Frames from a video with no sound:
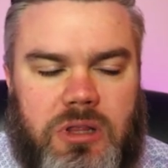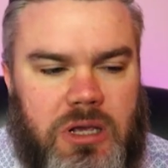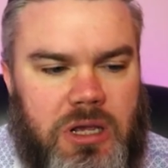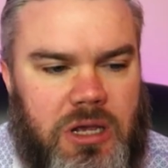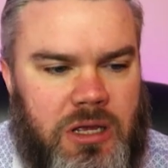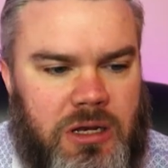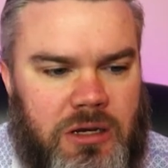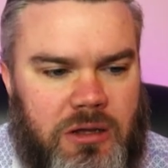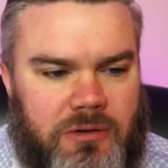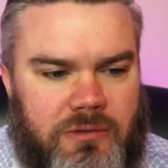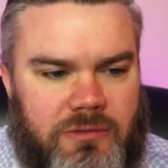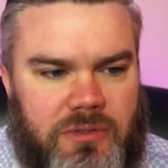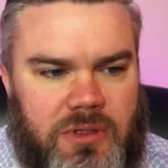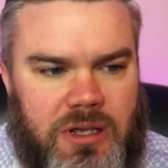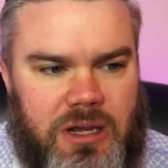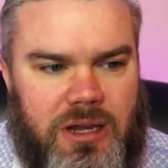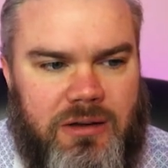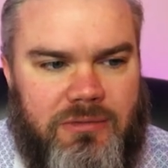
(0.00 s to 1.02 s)
the end of
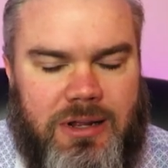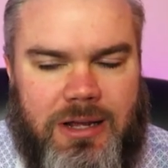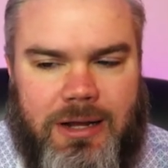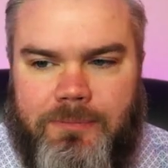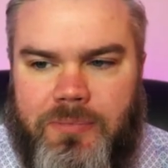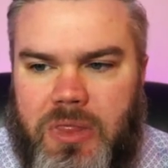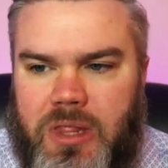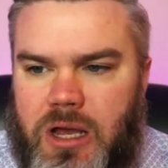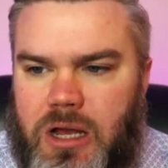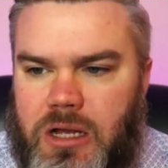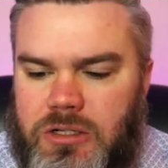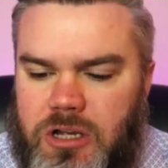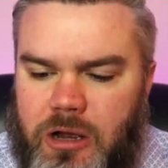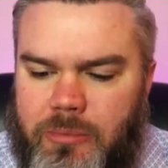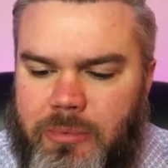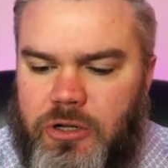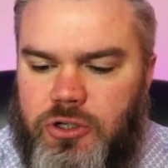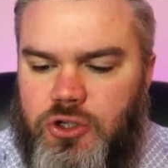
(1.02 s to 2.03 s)
the evening.
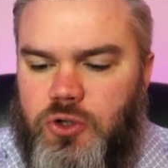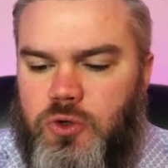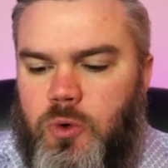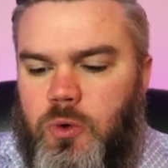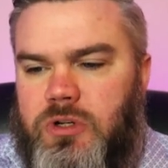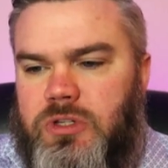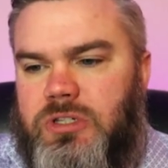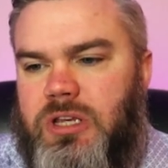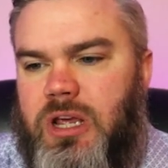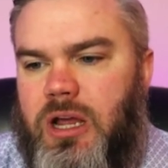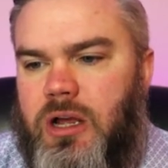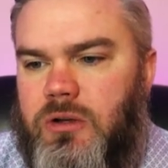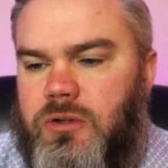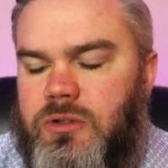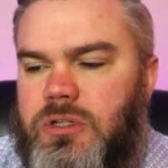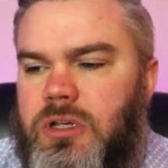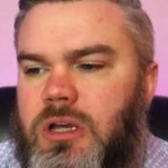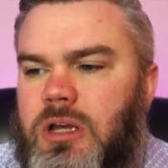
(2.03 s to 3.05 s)
Talking about short
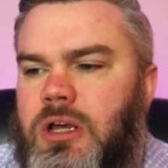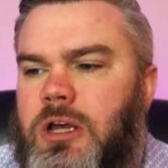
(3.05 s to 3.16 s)
sales.